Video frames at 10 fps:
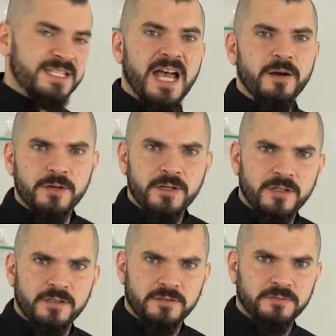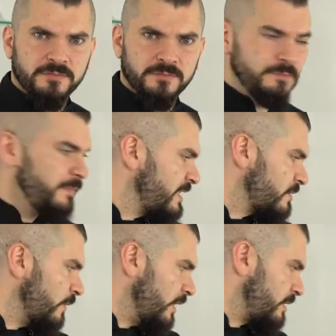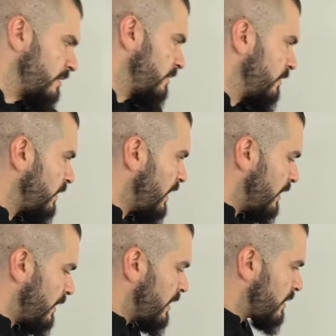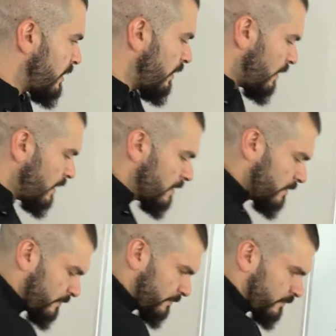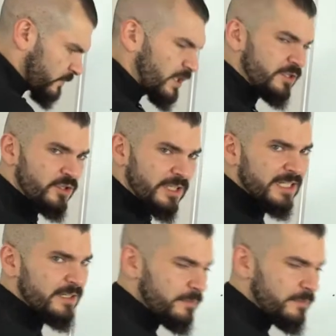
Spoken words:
sour means what? Okay, a sour, I'm going to talk later